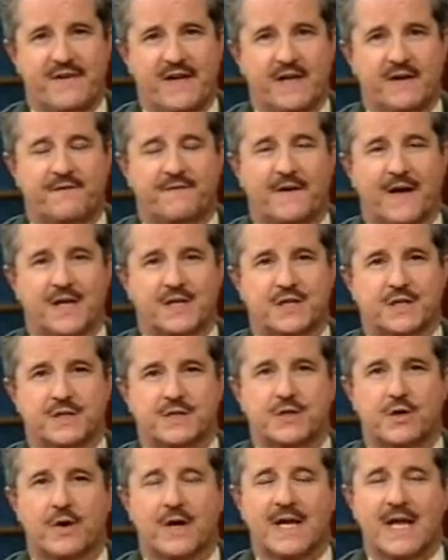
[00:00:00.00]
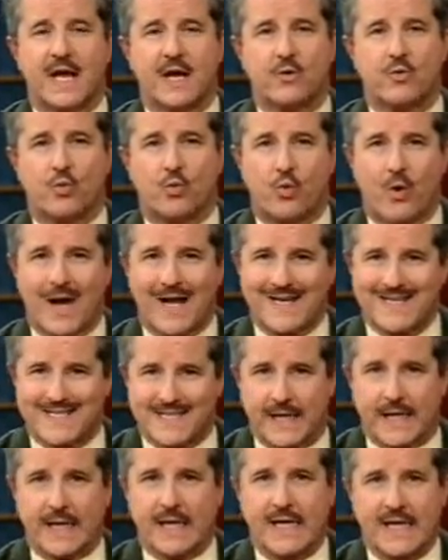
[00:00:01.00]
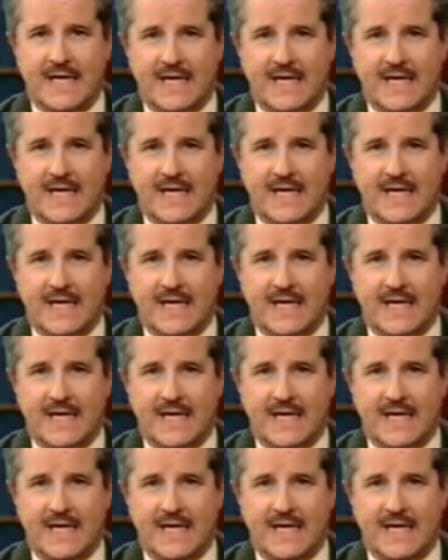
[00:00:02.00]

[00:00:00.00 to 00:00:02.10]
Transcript: infections are again rising.